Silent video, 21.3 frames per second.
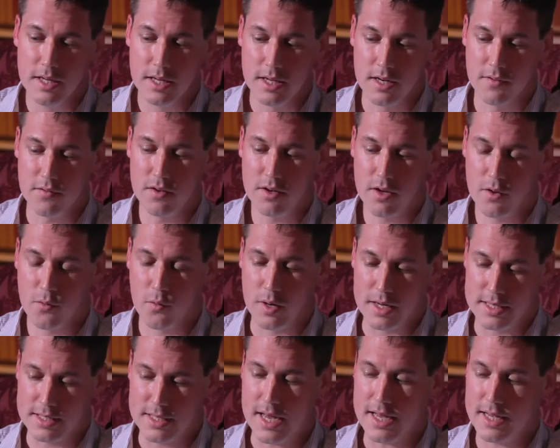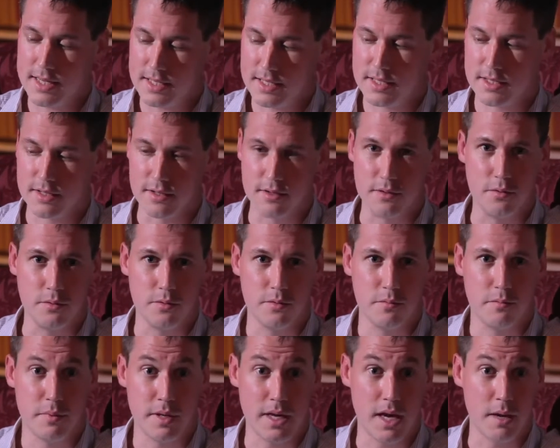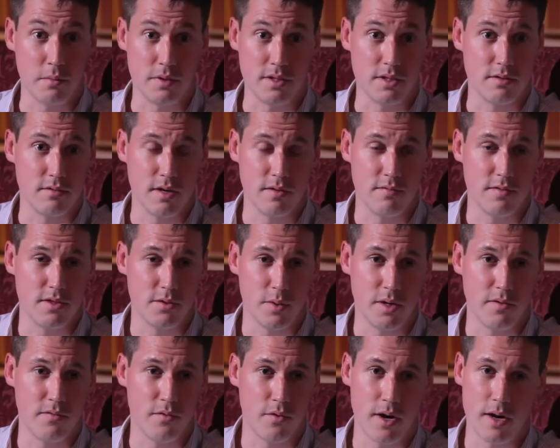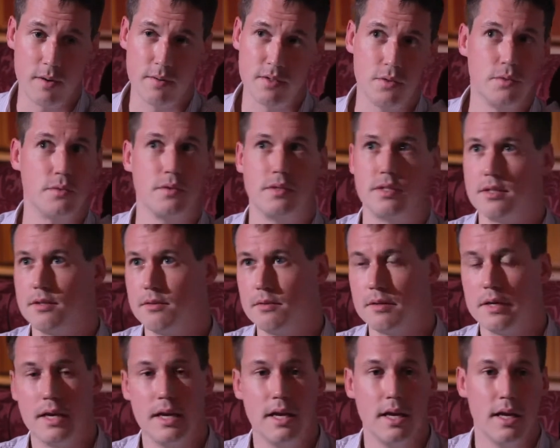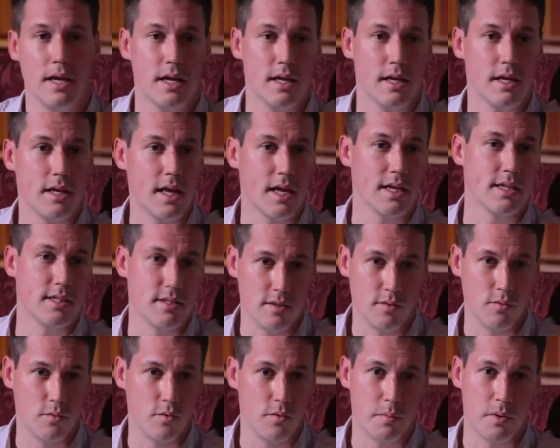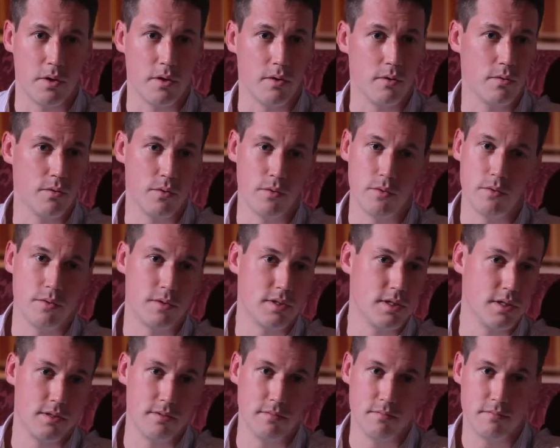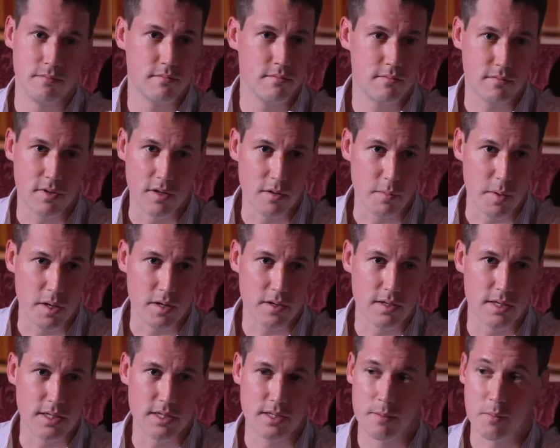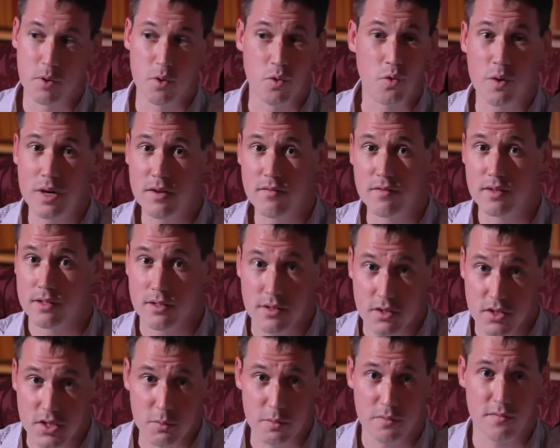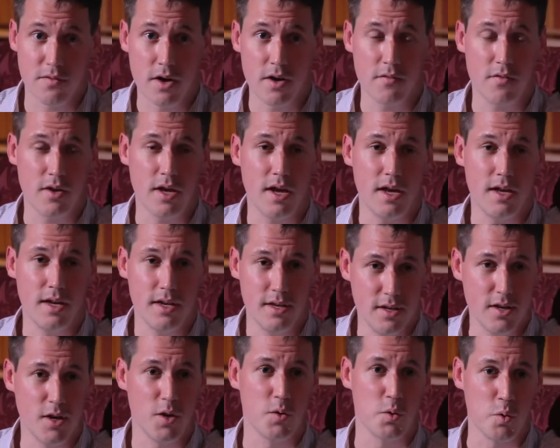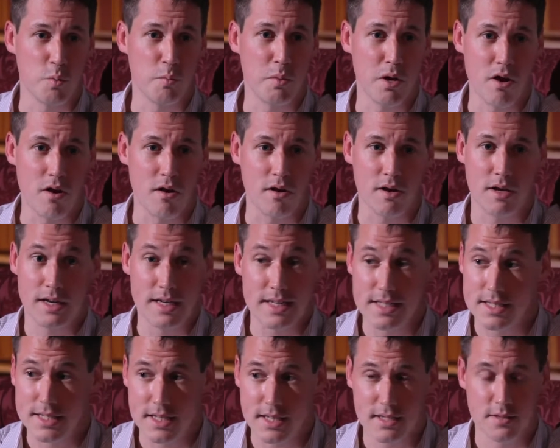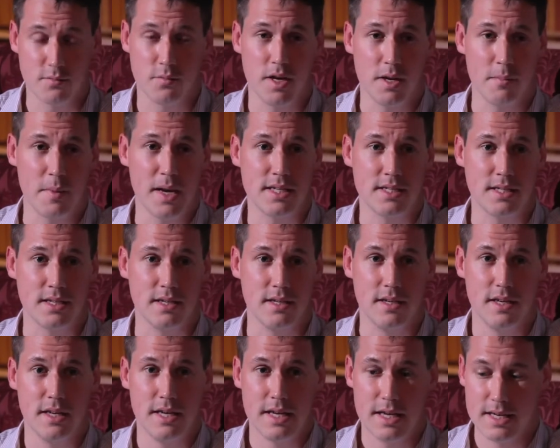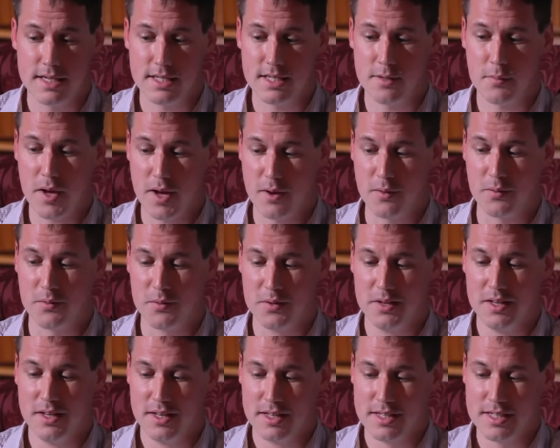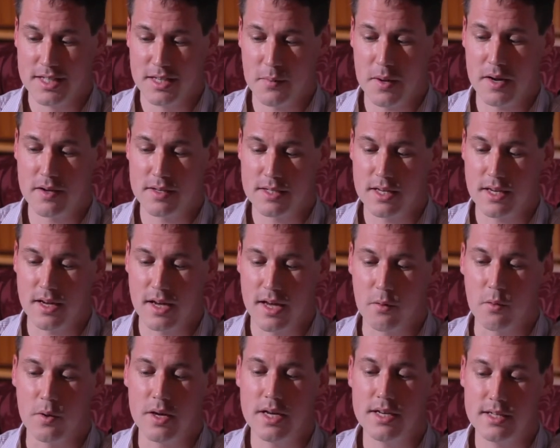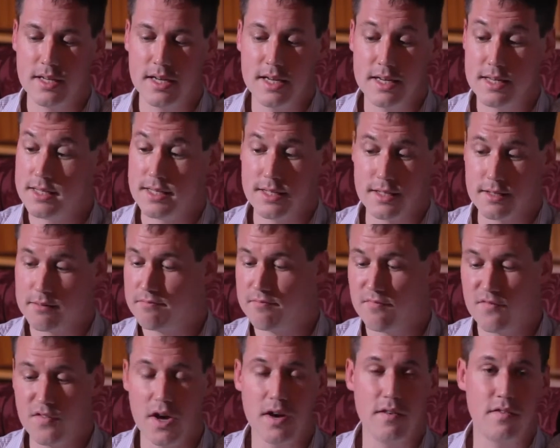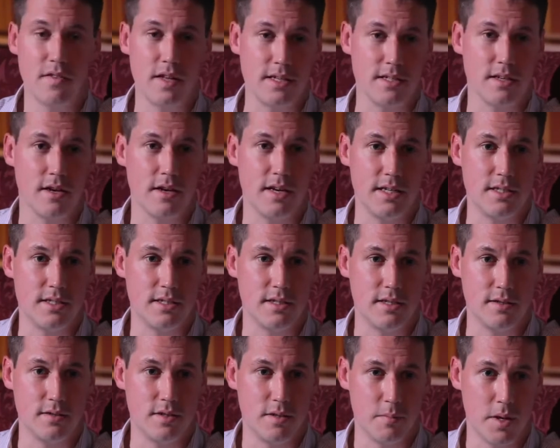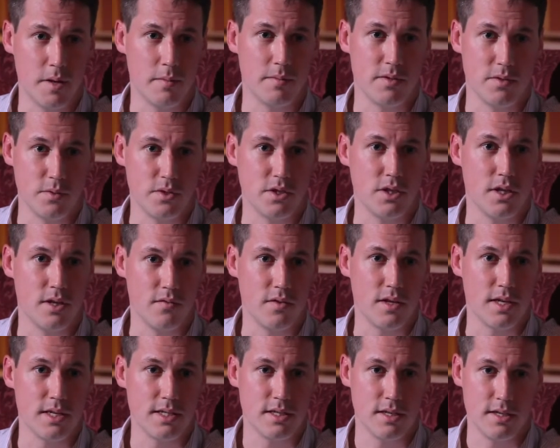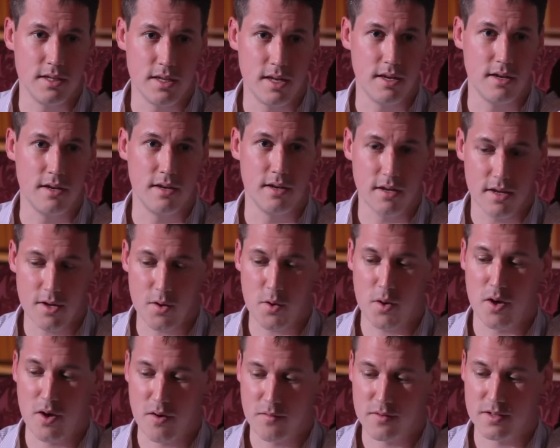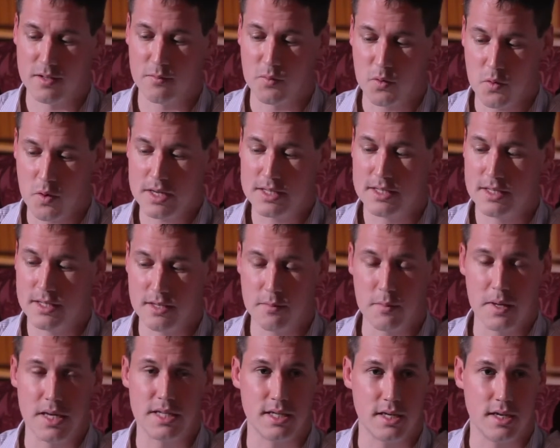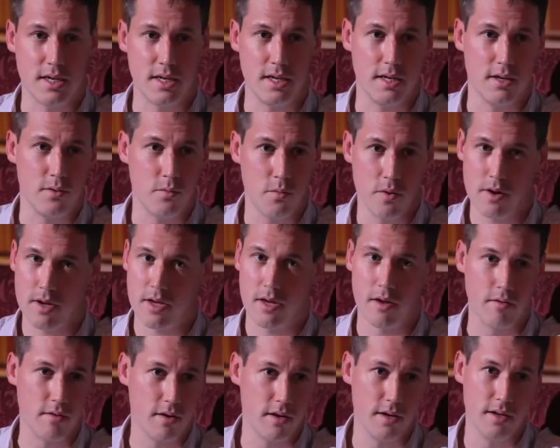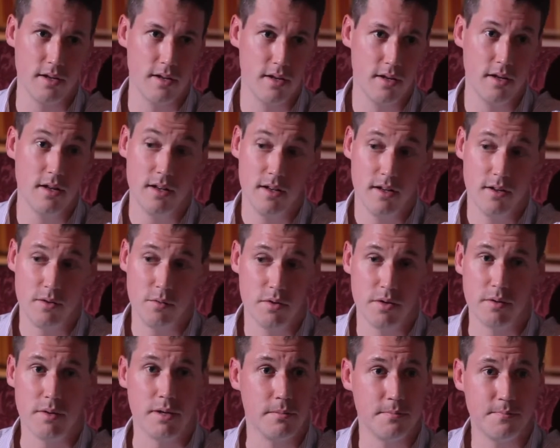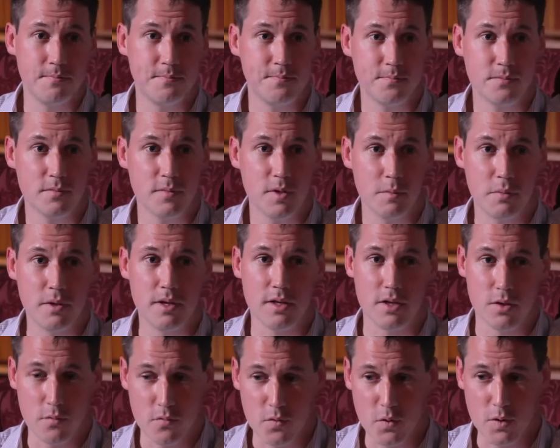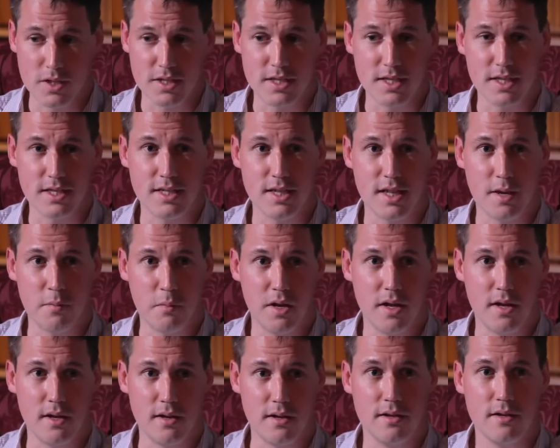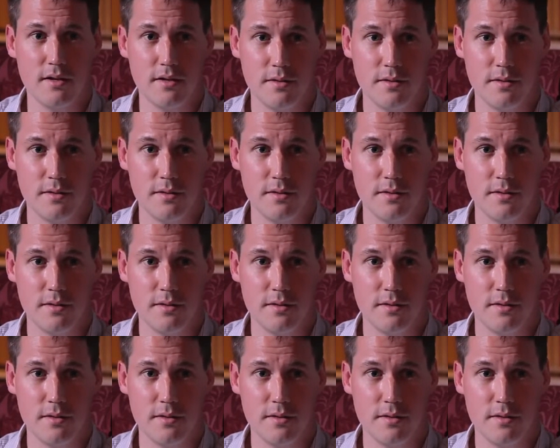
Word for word: And if you know what it takes to be able to run for 24 hours or to get to the North Pole or to run the Marathon des Sables or even do a 5K in your local park, it doesn't really matter. It's about it's about saying, okay, well, here, here's the five things I need to do to be able to achieve this, and then going after them quite systematically, working on it, and you'll do it but you've got to stick to that plan.